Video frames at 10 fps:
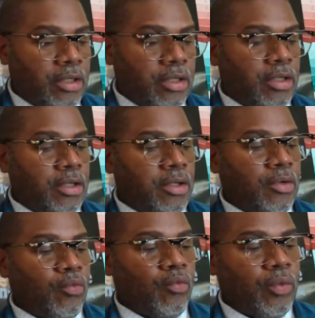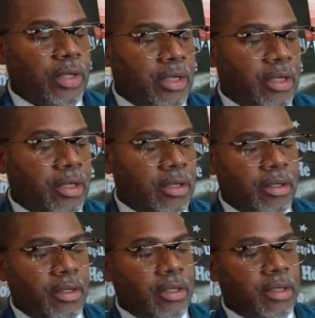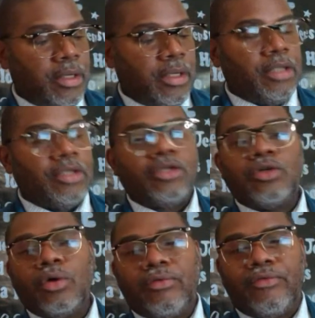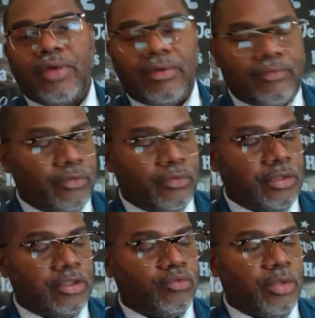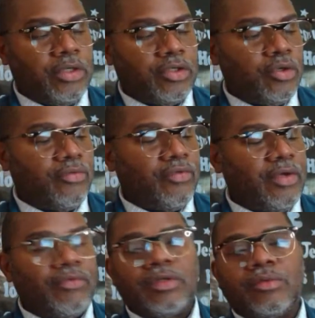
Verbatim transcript: And where is your faithfulness? Where is your faithfulness?